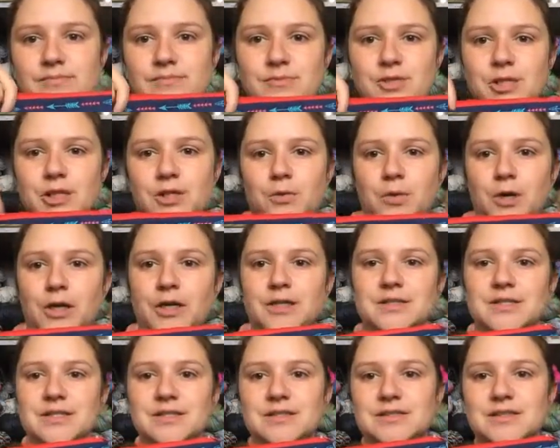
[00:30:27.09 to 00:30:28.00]
really work
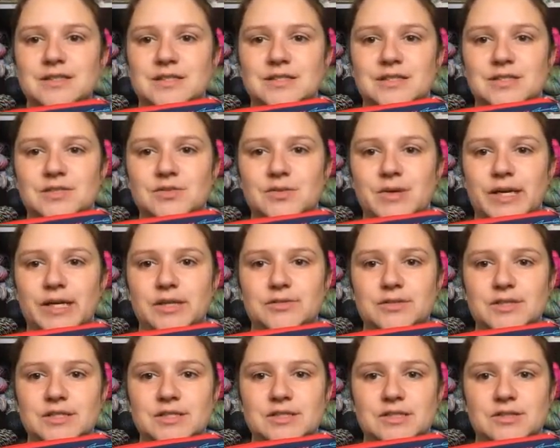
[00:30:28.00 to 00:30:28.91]
since these two I
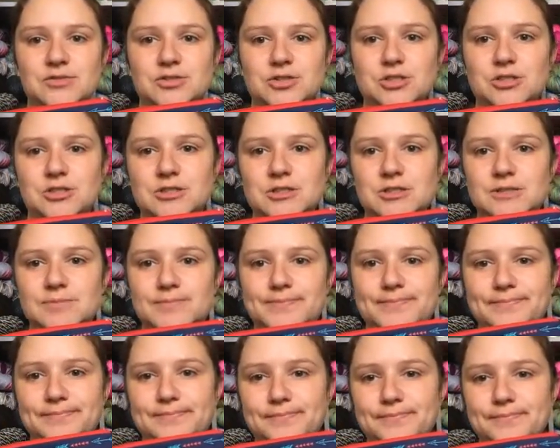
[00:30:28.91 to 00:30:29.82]
use as Notion
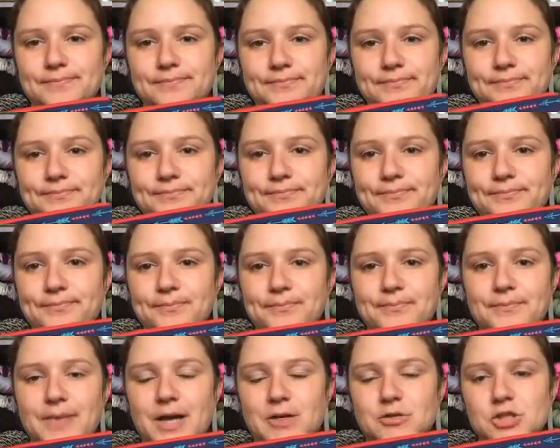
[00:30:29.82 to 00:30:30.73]

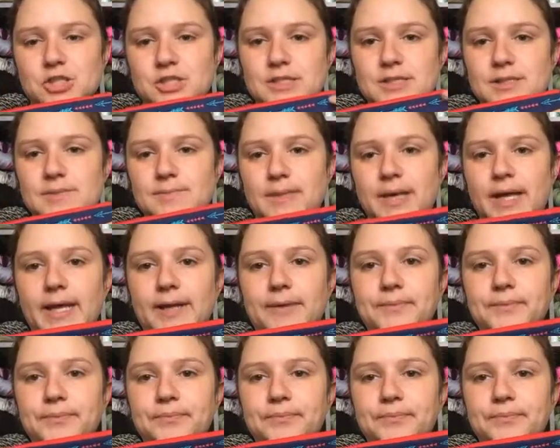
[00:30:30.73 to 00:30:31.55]
pouches, but